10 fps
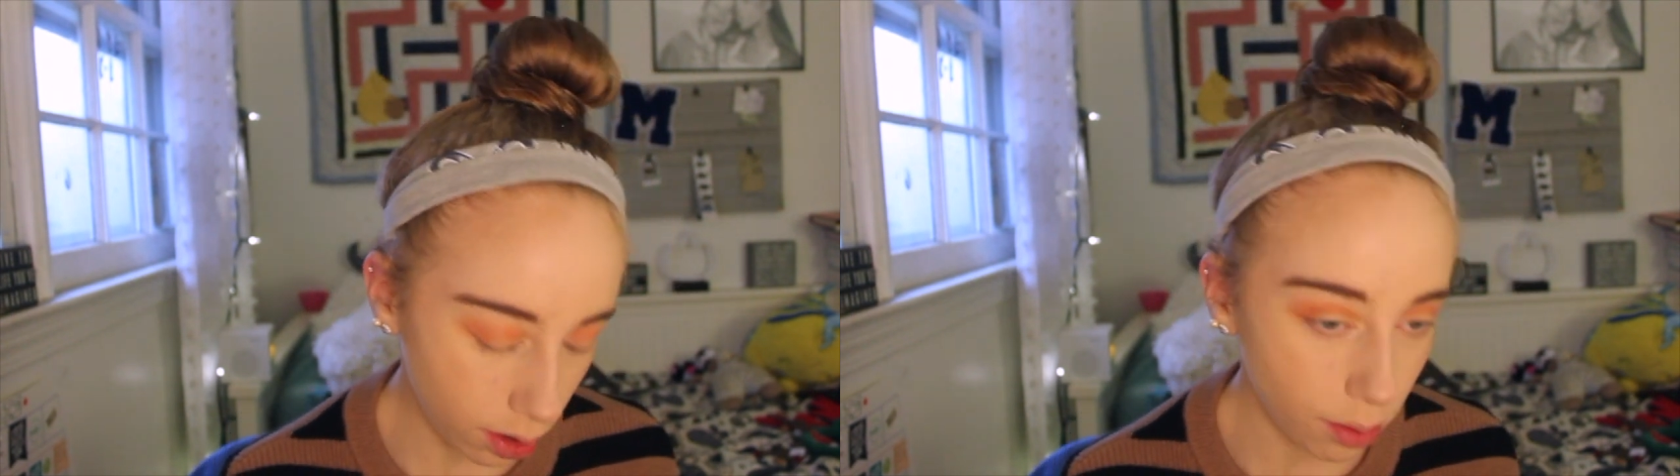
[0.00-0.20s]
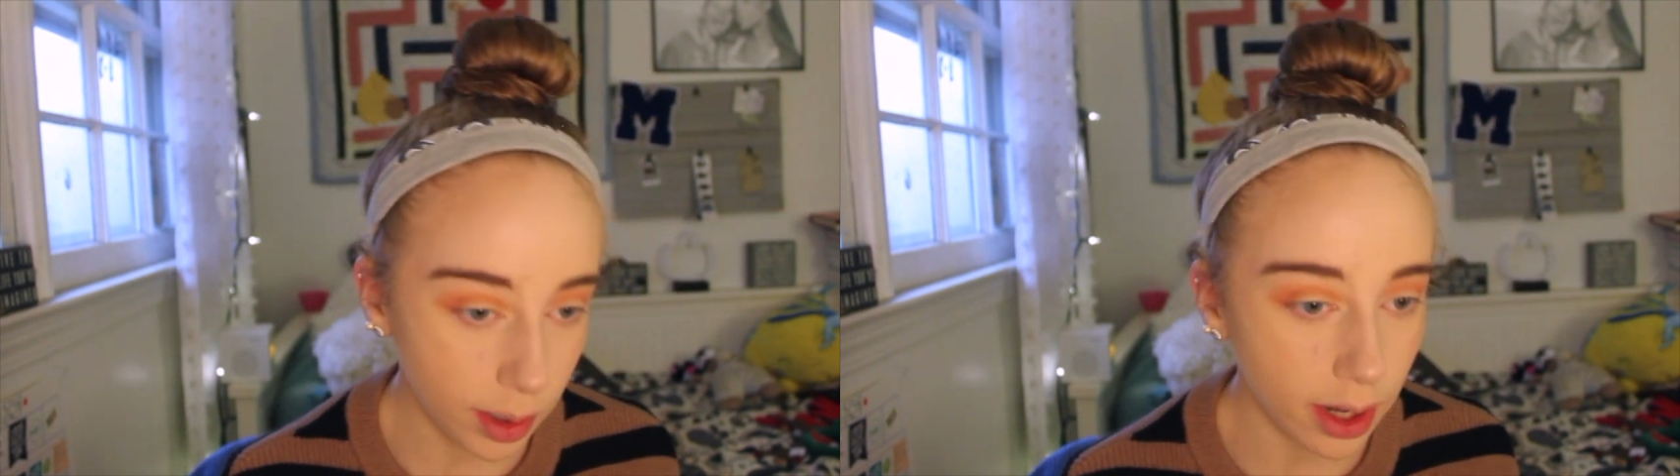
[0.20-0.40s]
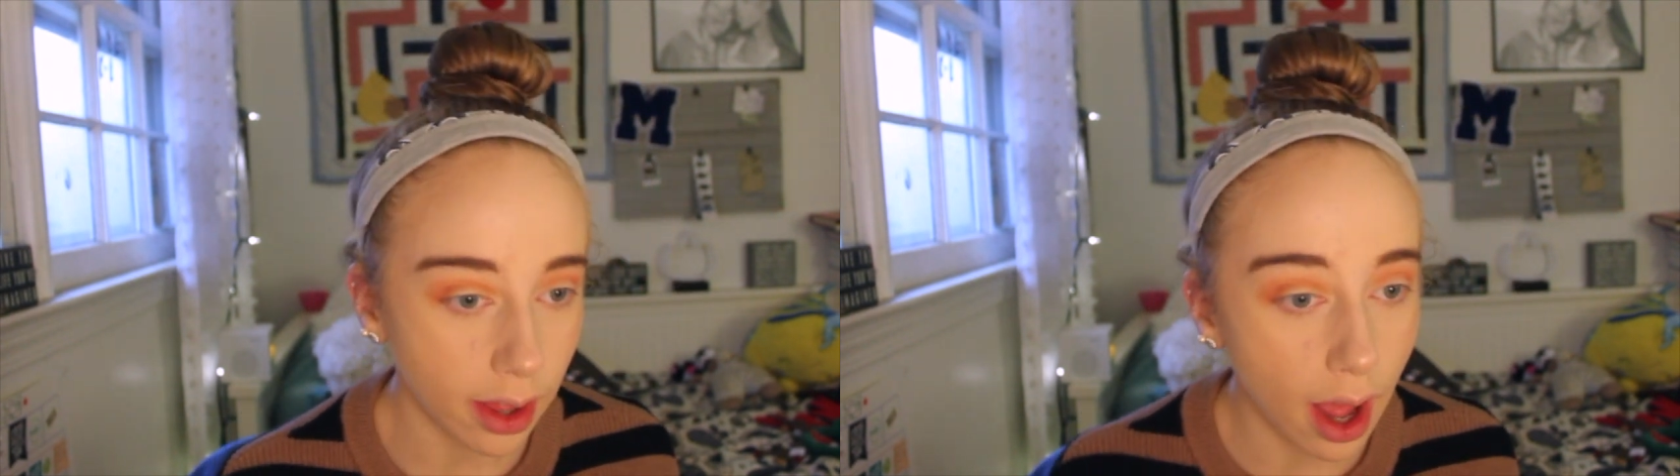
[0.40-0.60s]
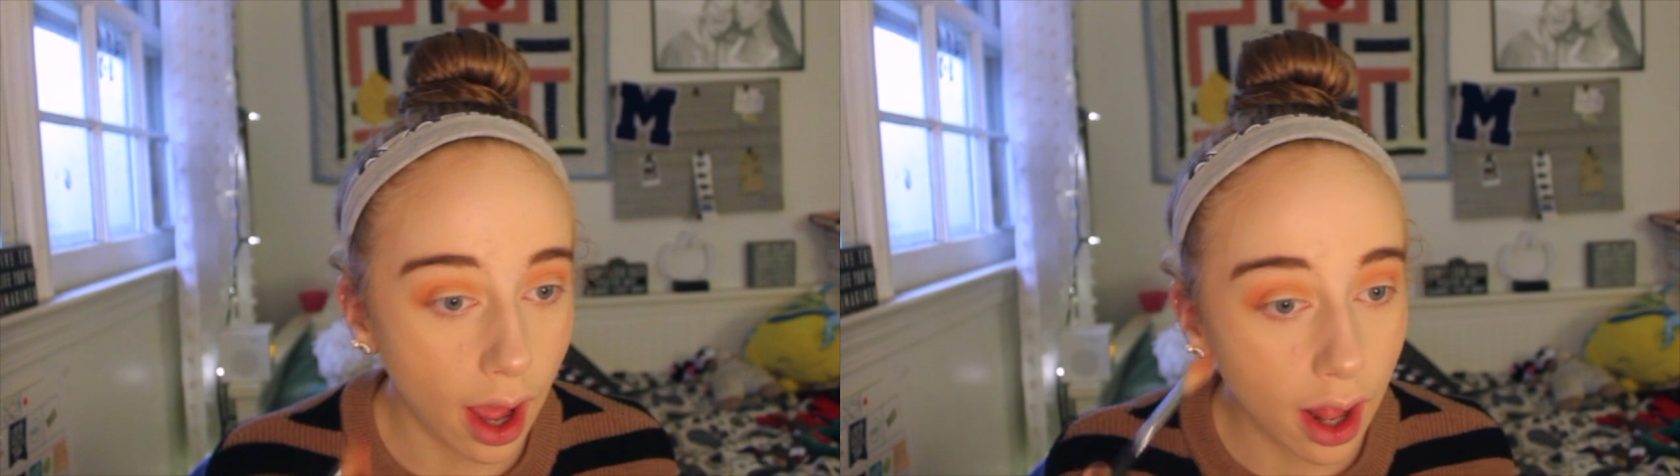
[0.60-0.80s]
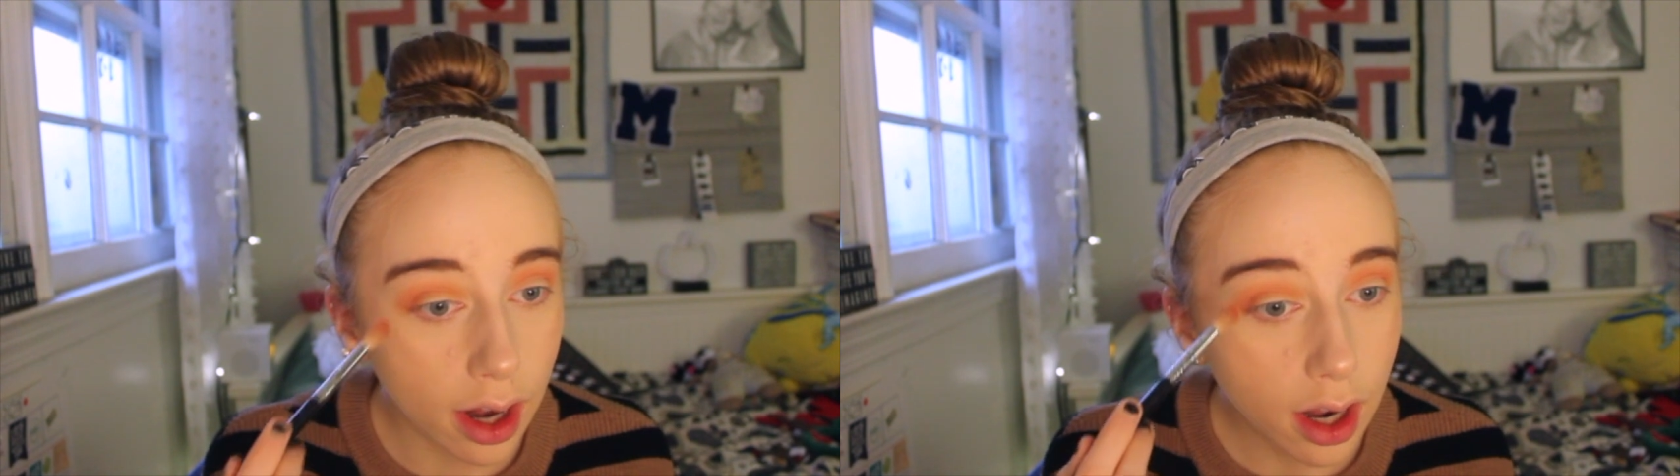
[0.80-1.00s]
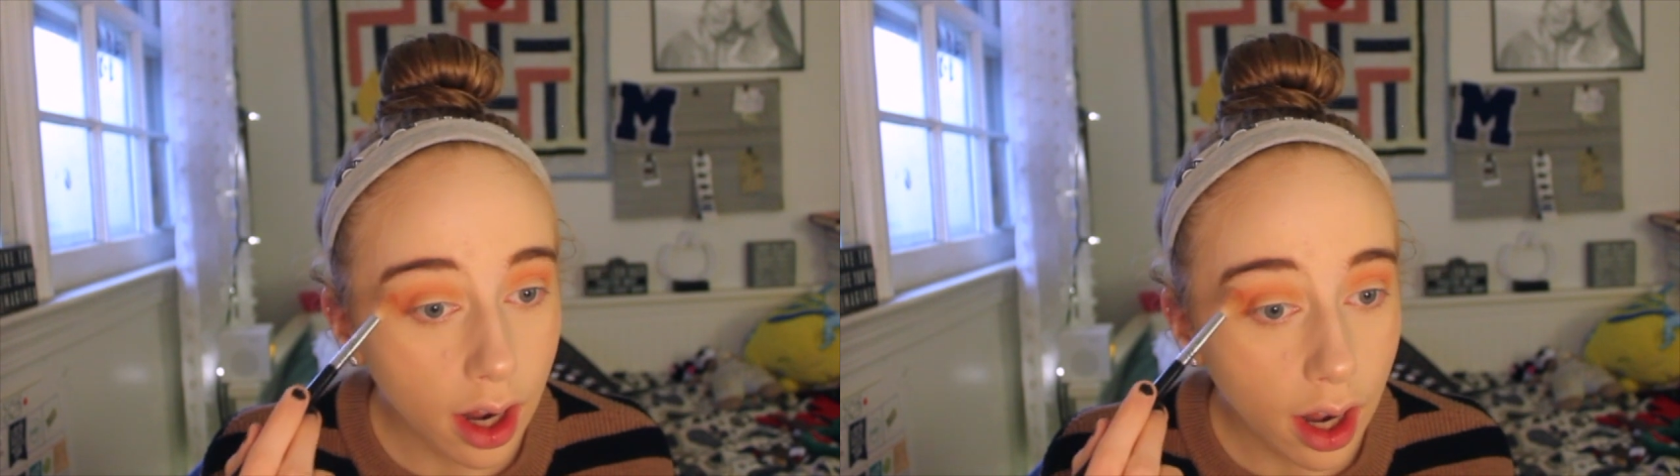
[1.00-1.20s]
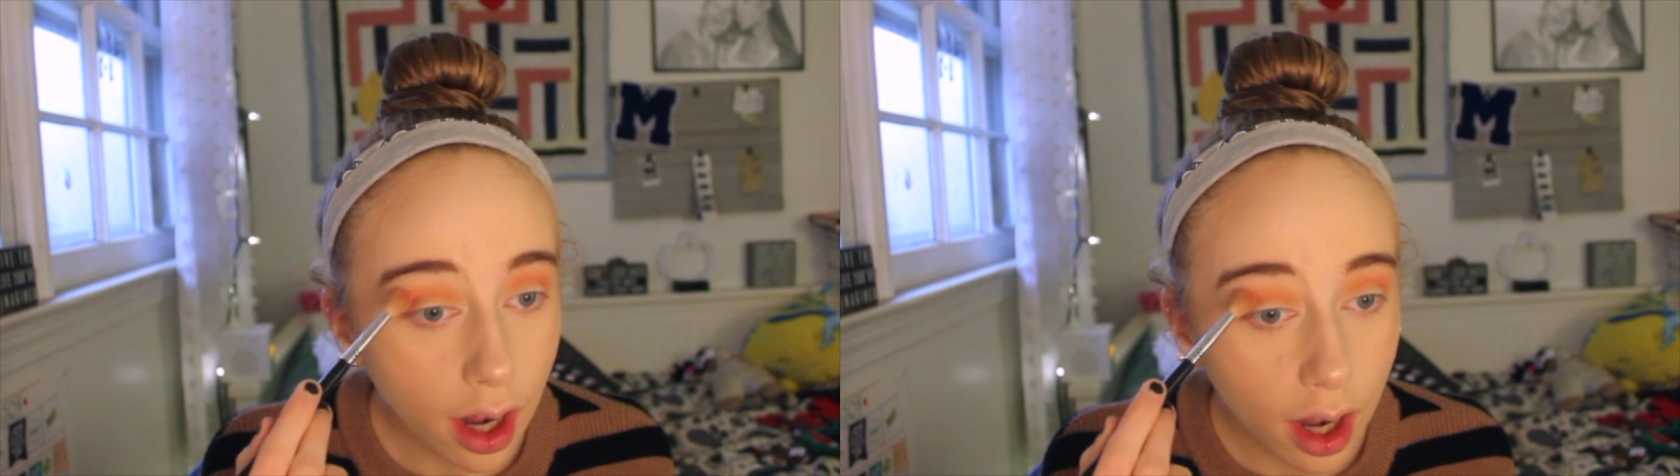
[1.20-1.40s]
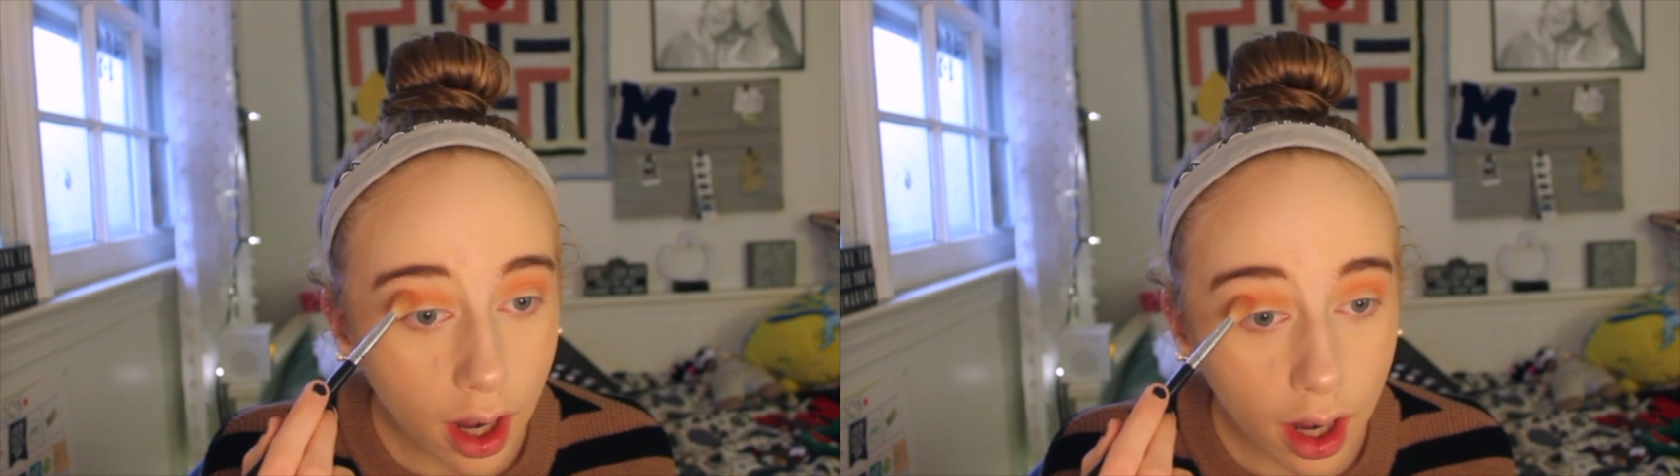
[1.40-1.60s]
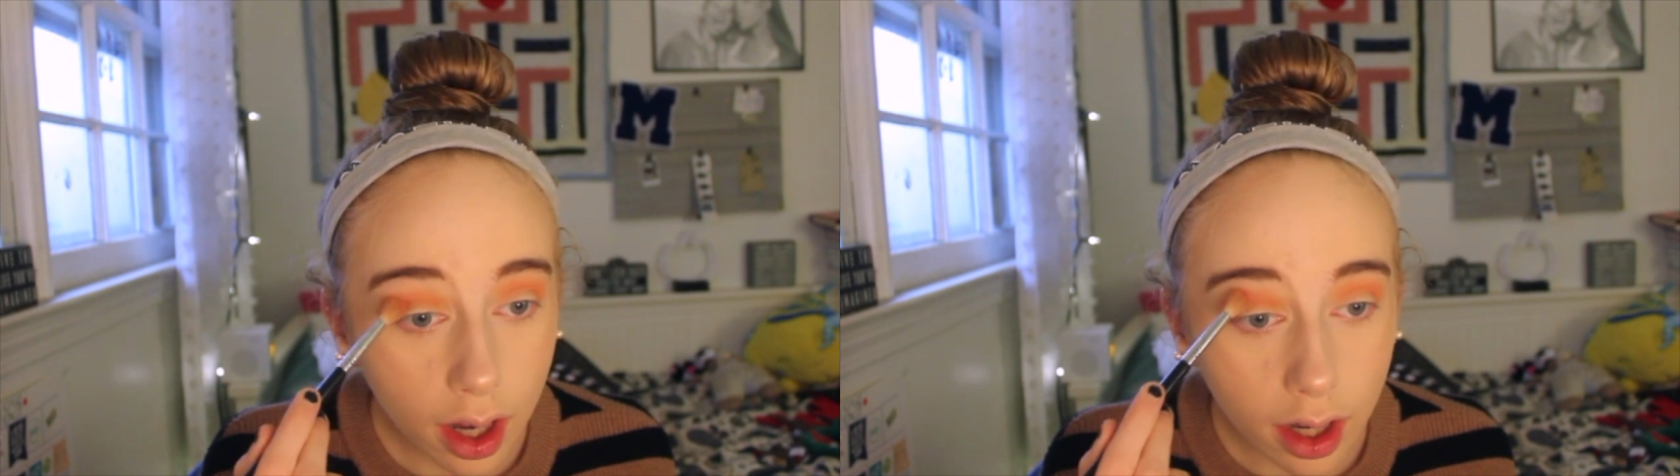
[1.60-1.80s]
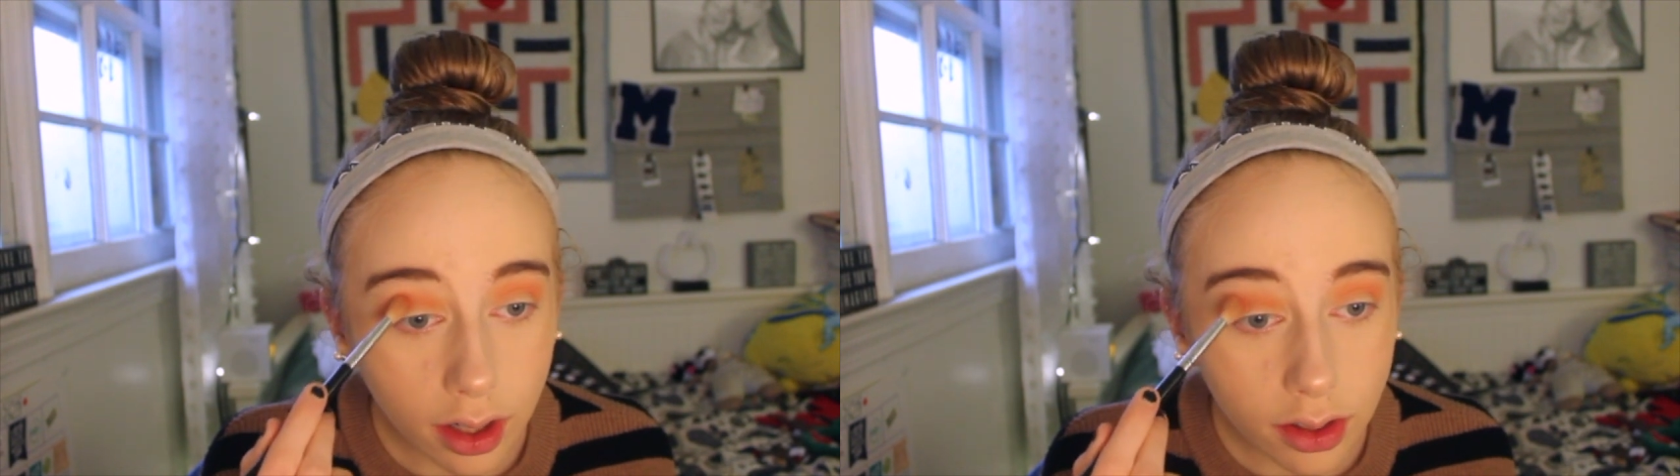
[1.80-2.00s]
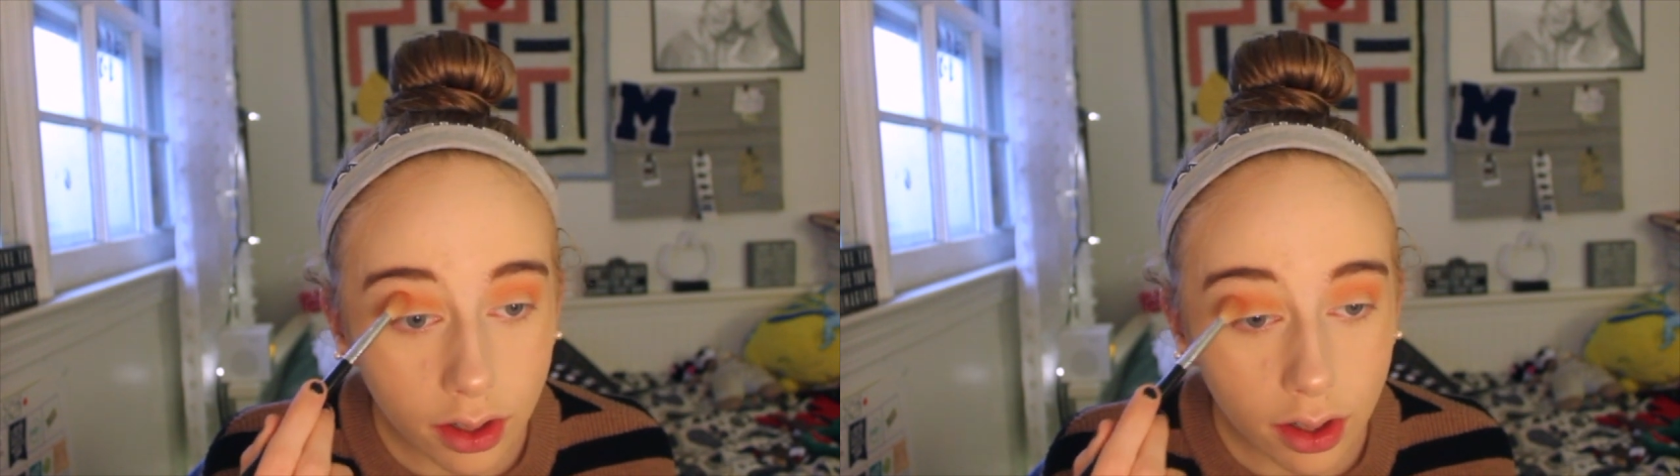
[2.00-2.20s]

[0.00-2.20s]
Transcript: a little bit of that and